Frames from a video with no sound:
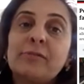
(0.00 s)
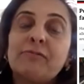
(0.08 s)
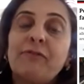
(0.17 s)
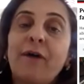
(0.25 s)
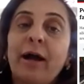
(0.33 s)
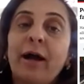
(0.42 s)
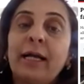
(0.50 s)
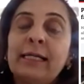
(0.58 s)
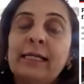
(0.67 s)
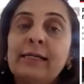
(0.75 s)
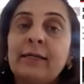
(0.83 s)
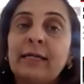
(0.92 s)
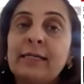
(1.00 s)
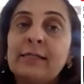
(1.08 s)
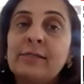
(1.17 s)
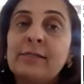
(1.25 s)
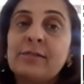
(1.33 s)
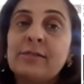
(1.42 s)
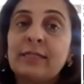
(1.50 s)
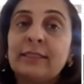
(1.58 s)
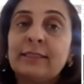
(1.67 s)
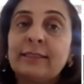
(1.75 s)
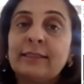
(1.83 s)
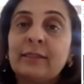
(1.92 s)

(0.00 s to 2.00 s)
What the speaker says: filed against this